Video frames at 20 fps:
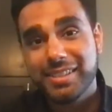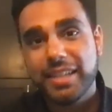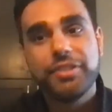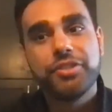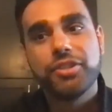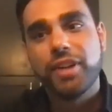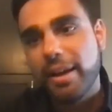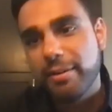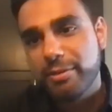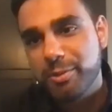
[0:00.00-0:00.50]

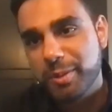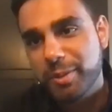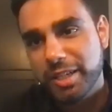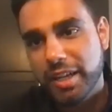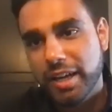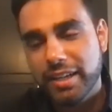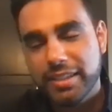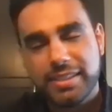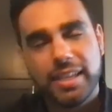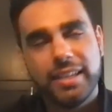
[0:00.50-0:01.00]
drives me
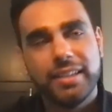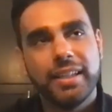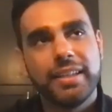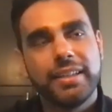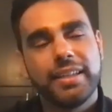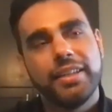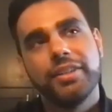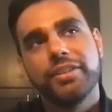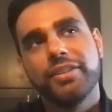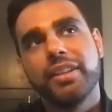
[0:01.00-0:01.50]
nuts. And
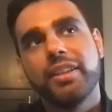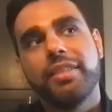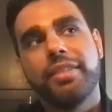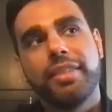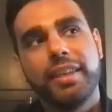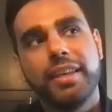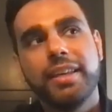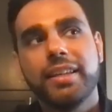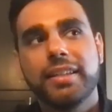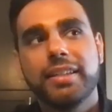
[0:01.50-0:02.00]
like, the
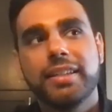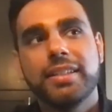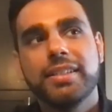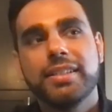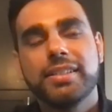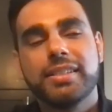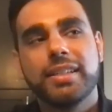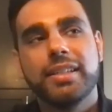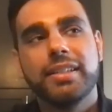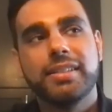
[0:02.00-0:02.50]
thing is,
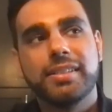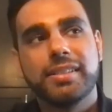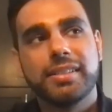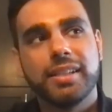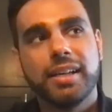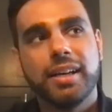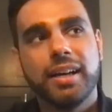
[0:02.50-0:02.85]
it's,